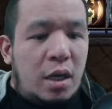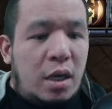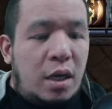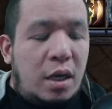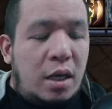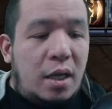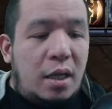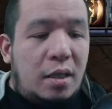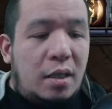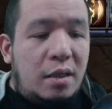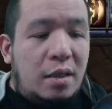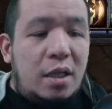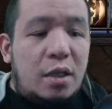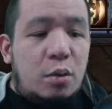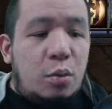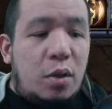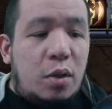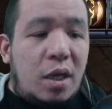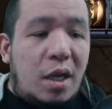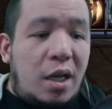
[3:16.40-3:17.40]
and this
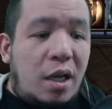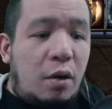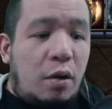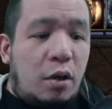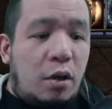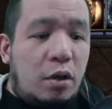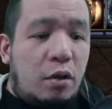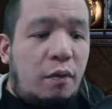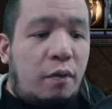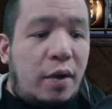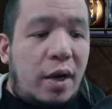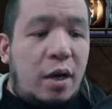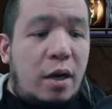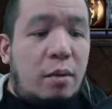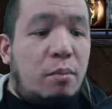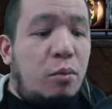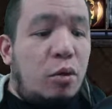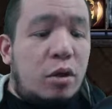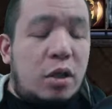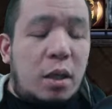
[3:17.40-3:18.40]
will allow you to fire
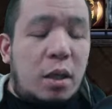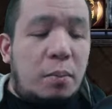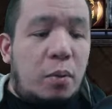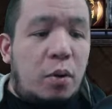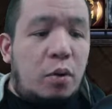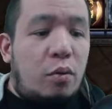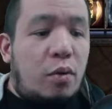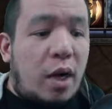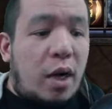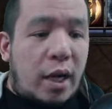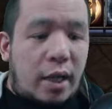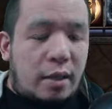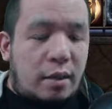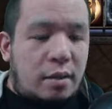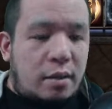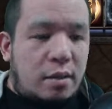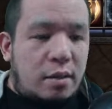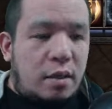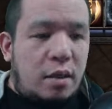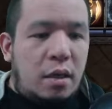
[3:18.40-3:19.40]
multiple
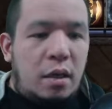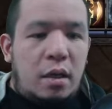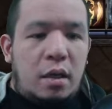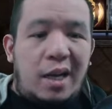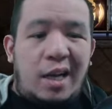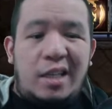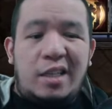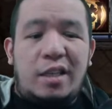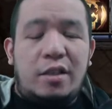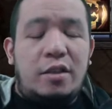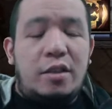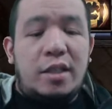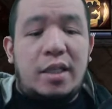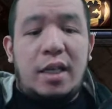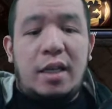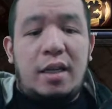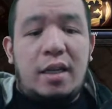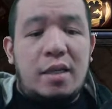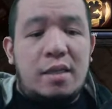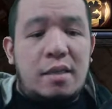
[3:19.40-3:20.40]
rockets. Another
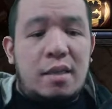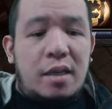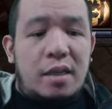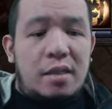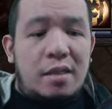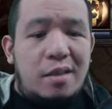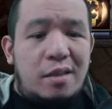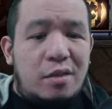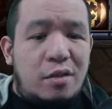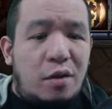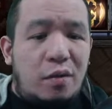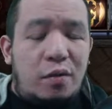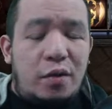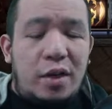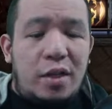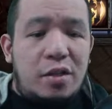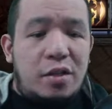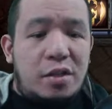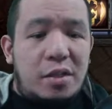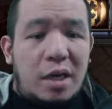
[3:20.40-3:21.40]
skill is this
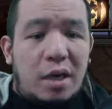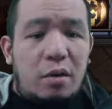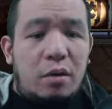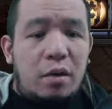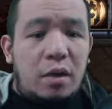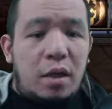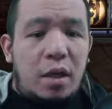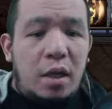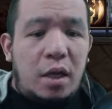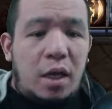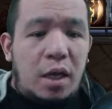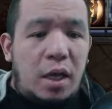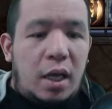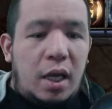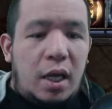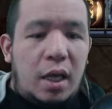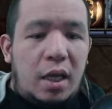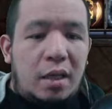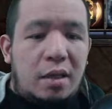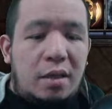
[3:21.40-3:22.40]
Sovereign Shout,
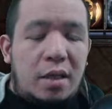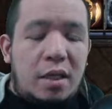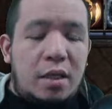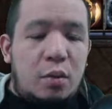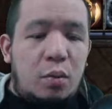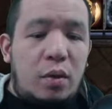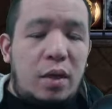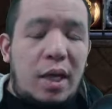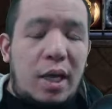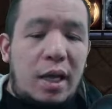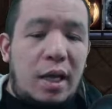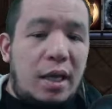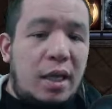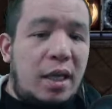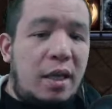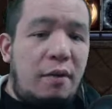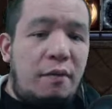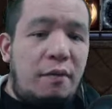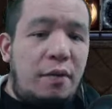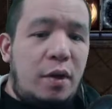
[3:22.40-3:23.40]
and this will
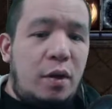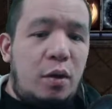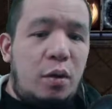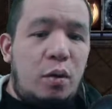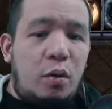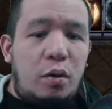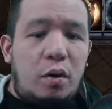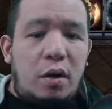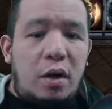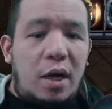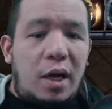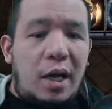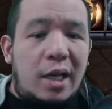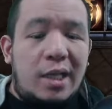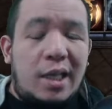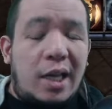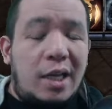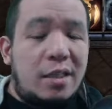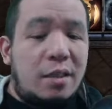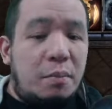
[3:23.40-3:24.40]
give you
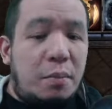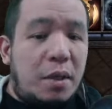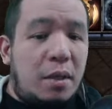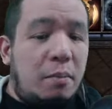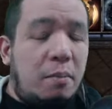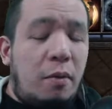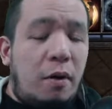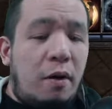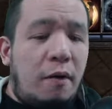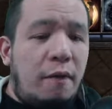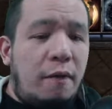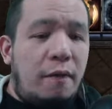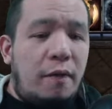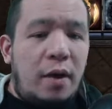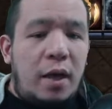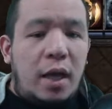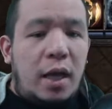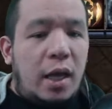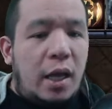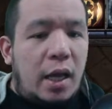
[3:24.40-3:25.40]
attack speed buff,
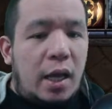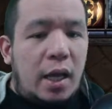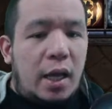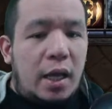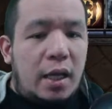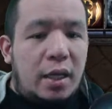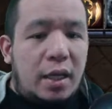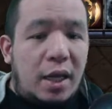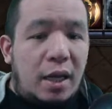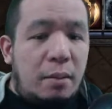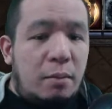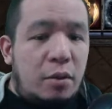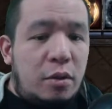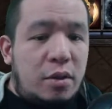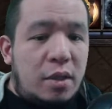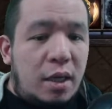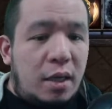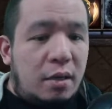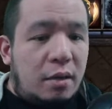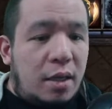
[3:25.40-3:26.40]
and I'm
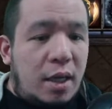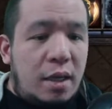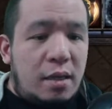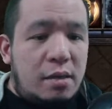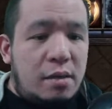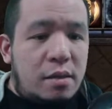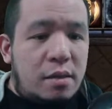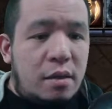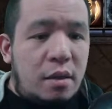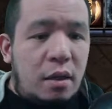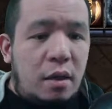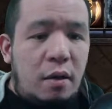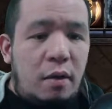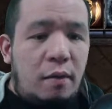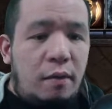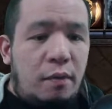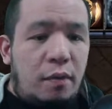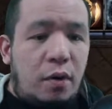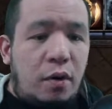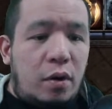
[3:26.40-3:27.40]
using this
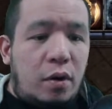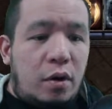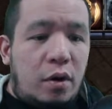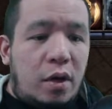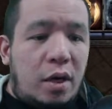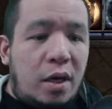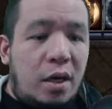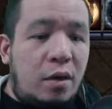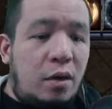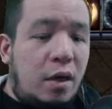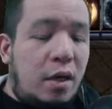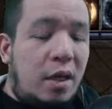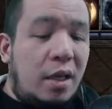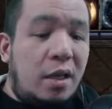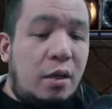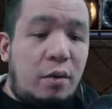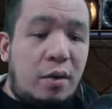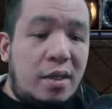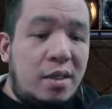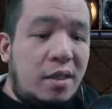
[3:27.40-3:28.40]
for
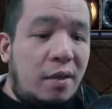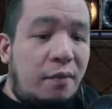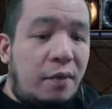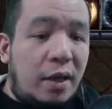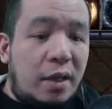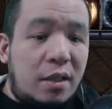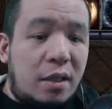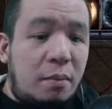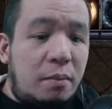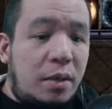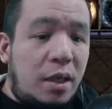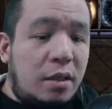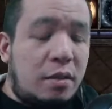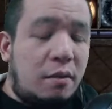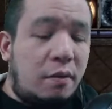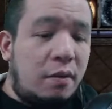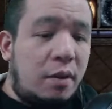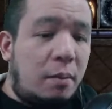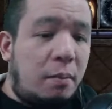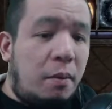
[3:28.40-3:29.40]
increased effectiveness
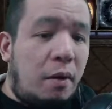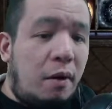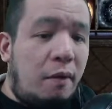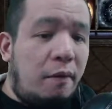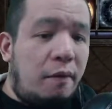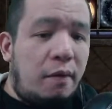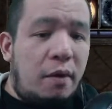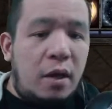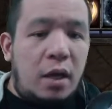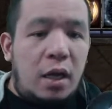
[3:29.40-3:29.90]
of the buff.